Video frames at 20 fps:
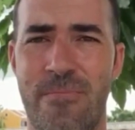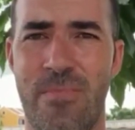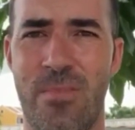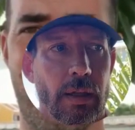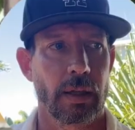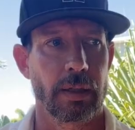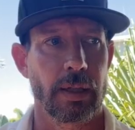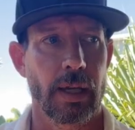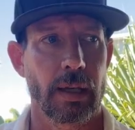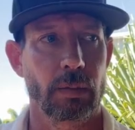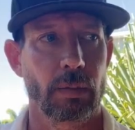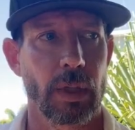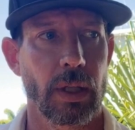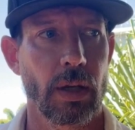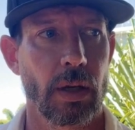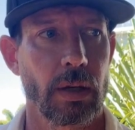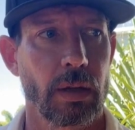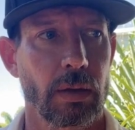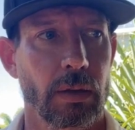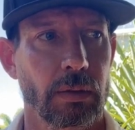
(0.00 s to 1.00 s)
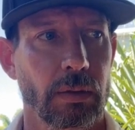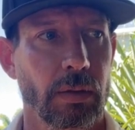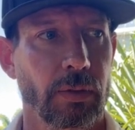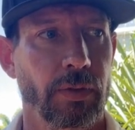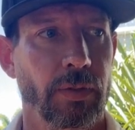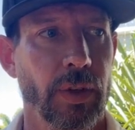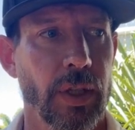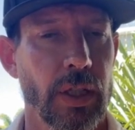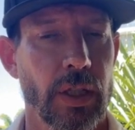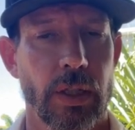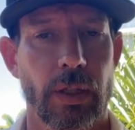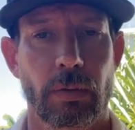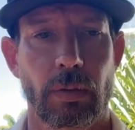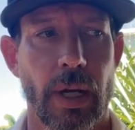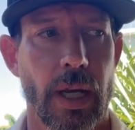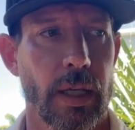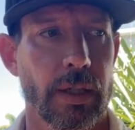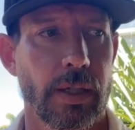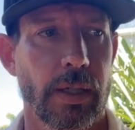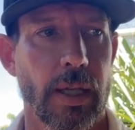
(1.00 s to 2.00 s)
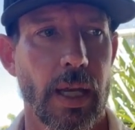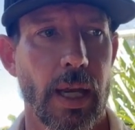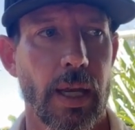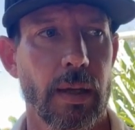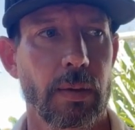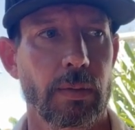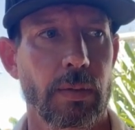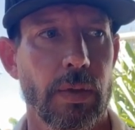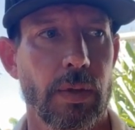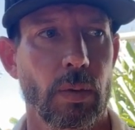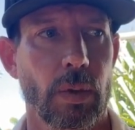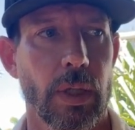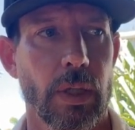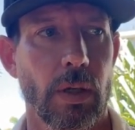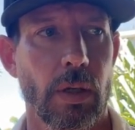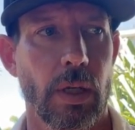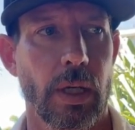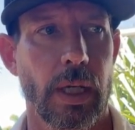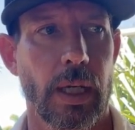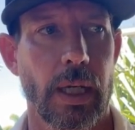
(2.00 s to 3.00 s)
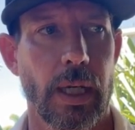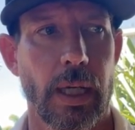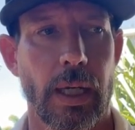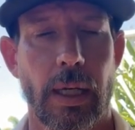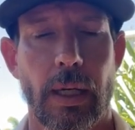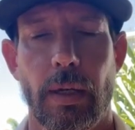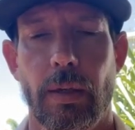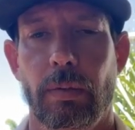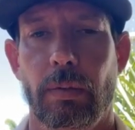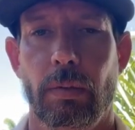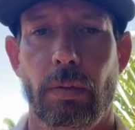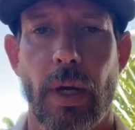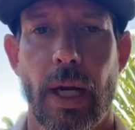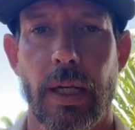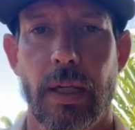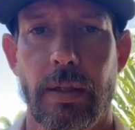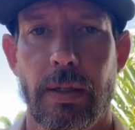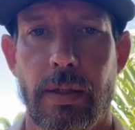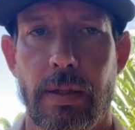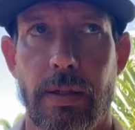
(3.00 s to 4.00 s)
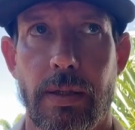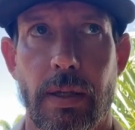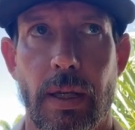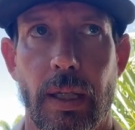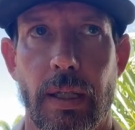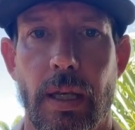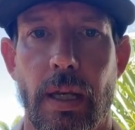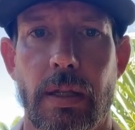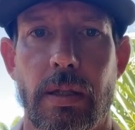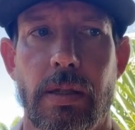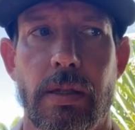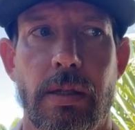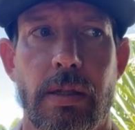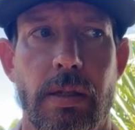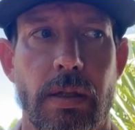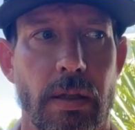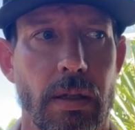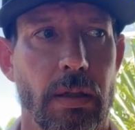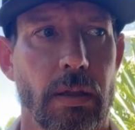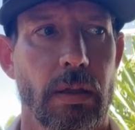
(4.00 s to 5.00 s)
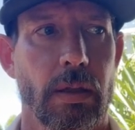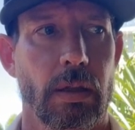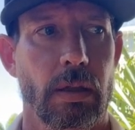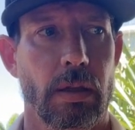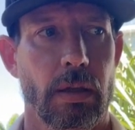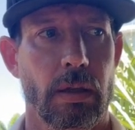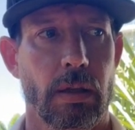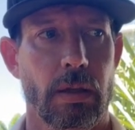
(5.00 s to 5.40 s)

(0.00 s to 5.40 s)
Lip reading: And then we're going to finish the rounds games. We got Raiders against the